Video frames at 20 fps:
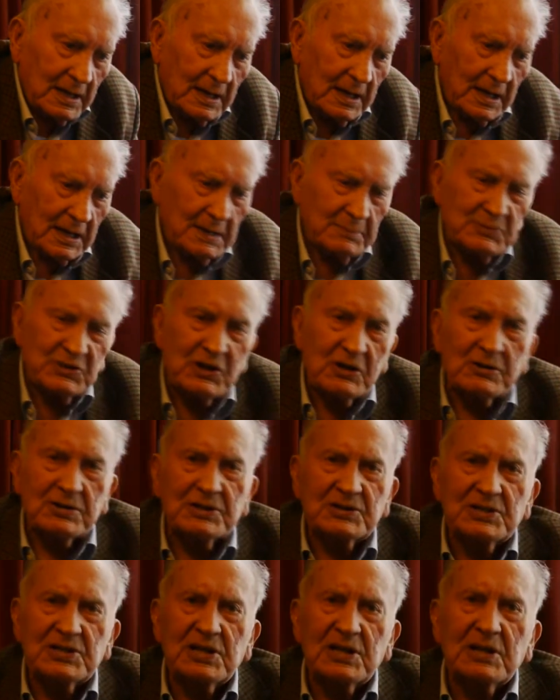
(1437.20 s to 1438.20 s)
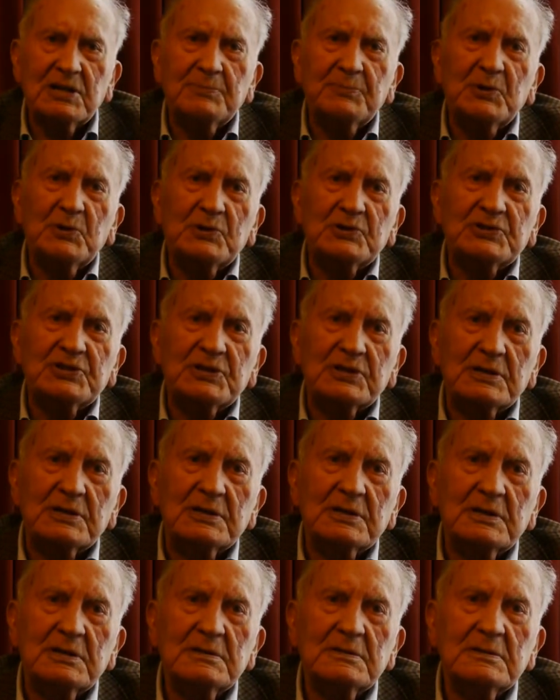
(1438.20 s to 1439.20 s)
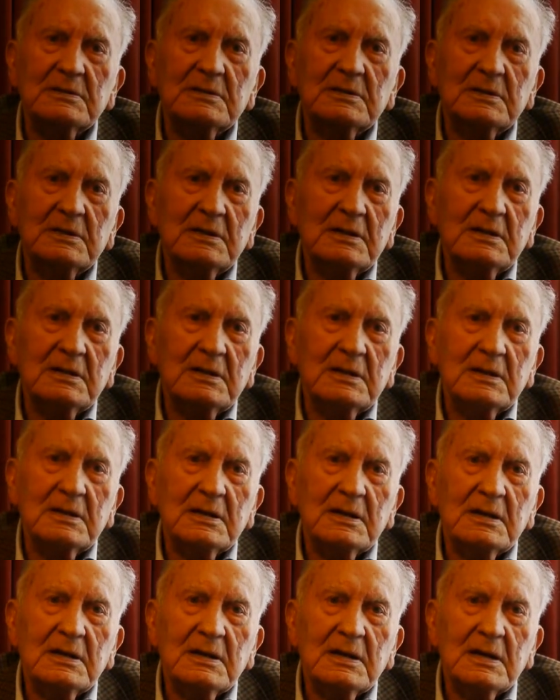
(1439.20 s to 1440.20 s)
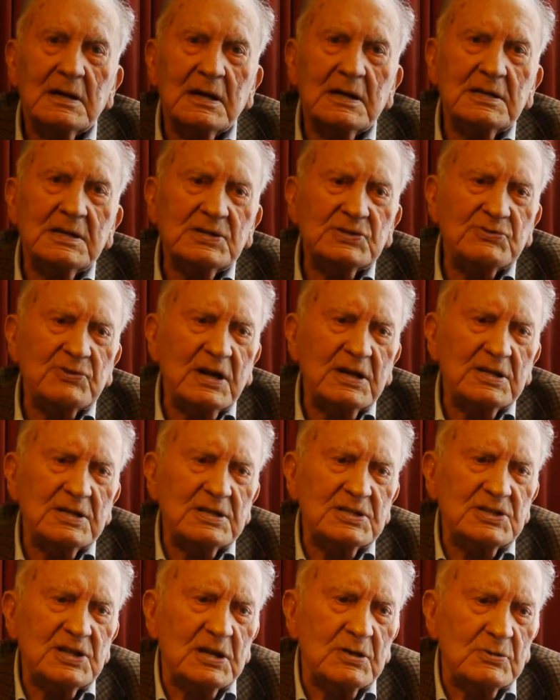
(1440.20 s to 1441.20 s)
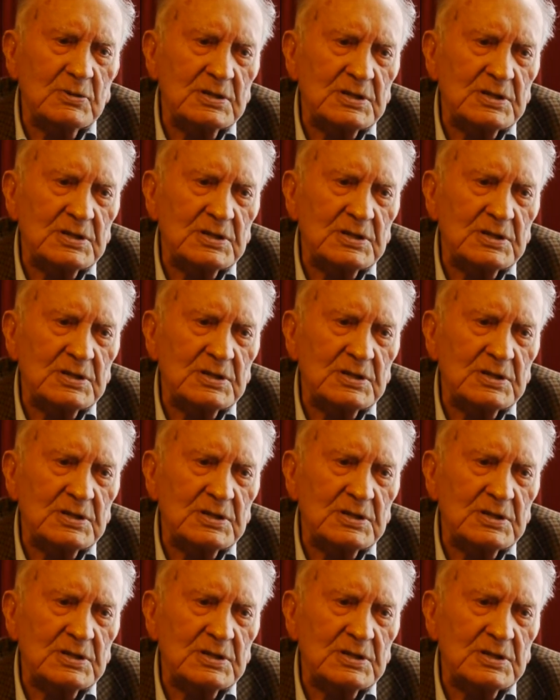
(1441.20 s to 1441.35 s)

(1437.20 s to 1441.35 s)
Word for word: and I'm talking to the reporter. Uh. And he's writing it down,